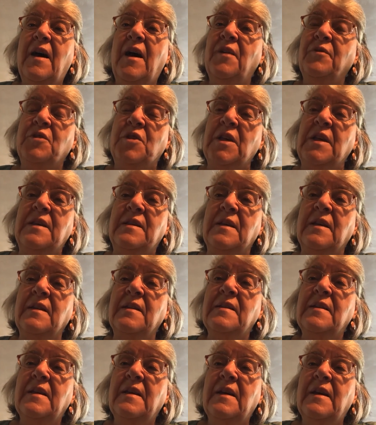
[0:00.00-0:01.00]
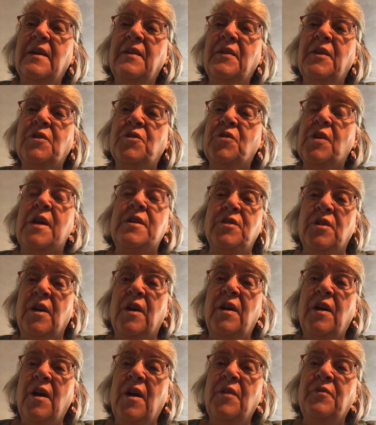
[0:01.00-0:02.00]
of Jesus, the
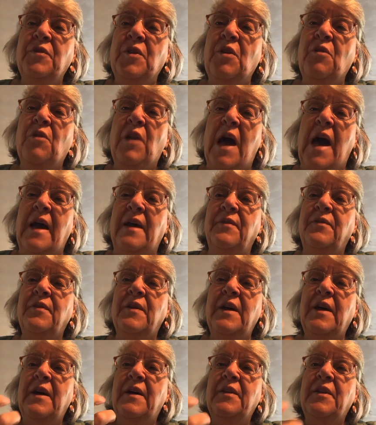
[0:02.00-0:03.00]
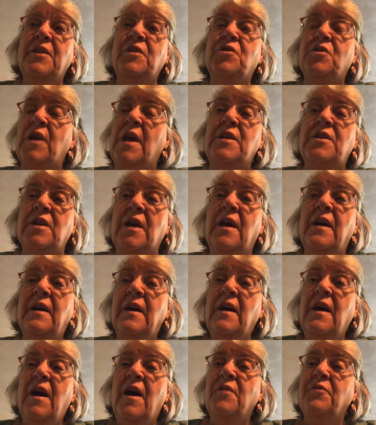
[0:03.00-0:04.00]
treasure of new life, the treasure
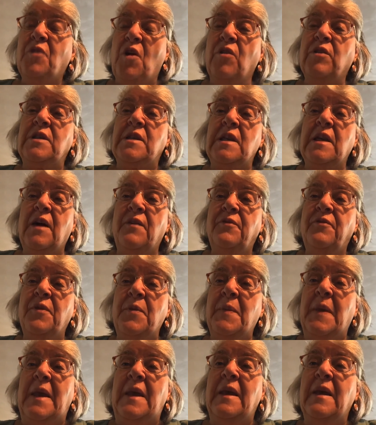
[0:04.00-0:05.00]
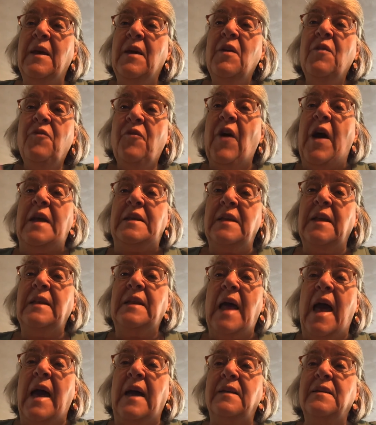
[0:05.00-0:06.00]
of God's love for me,
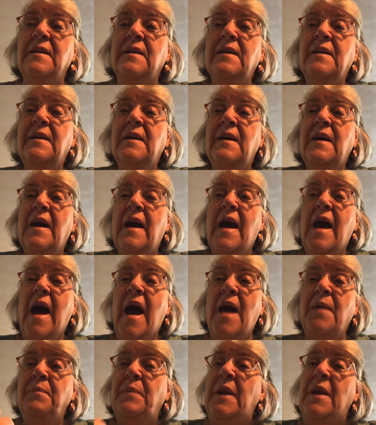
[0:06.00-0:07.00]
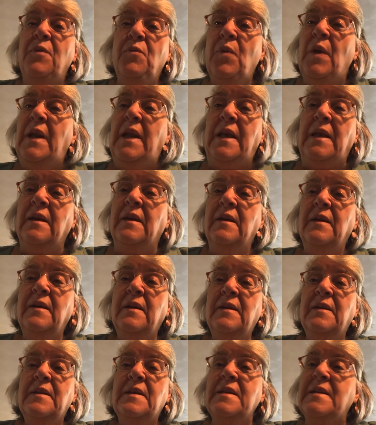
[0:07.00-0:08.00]
finding that and being willing
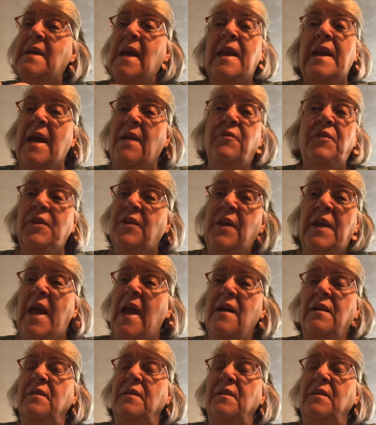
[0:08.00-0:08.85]
to sell everything